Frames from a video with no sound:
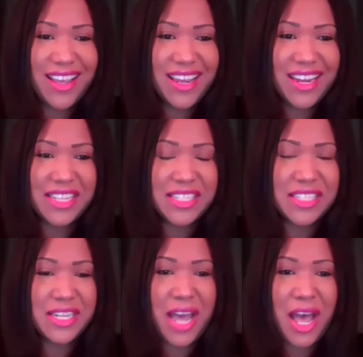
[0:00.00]
it
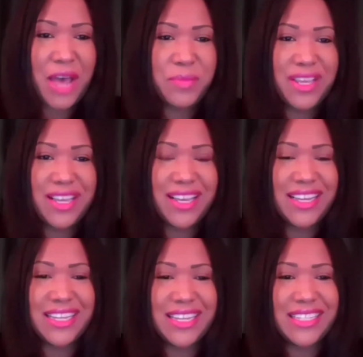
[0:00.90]
is not
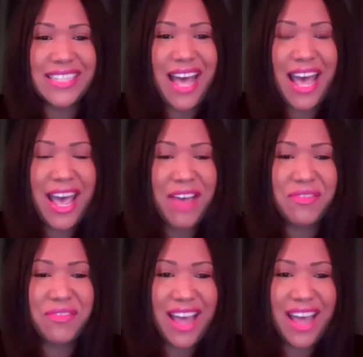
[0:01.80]
because I
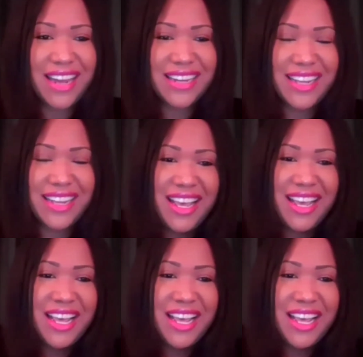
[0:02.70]
have not